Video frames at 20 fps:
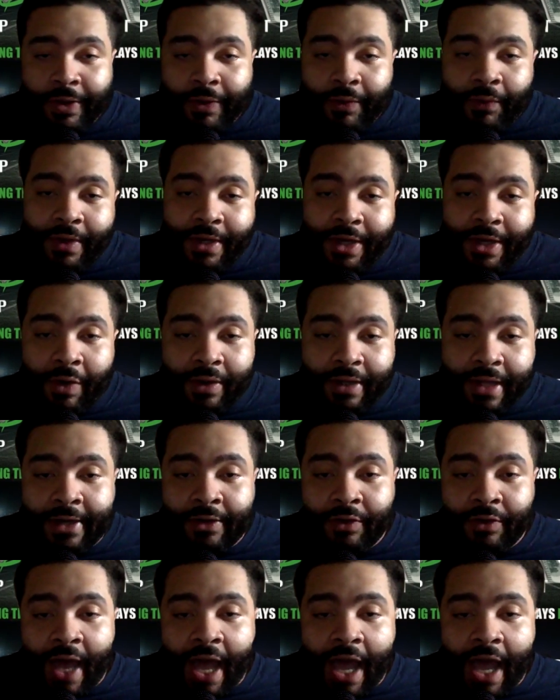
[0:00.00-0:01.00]
we know Atlanta
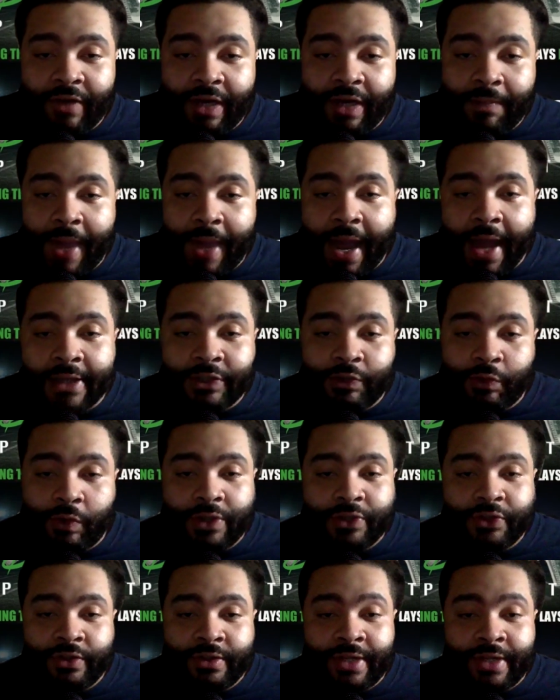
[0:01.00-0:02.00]
don't have any pass
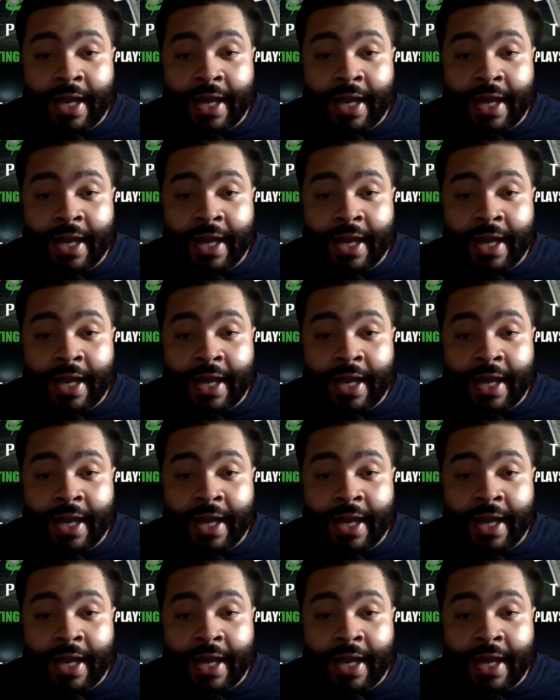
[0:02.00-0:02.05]
rushers.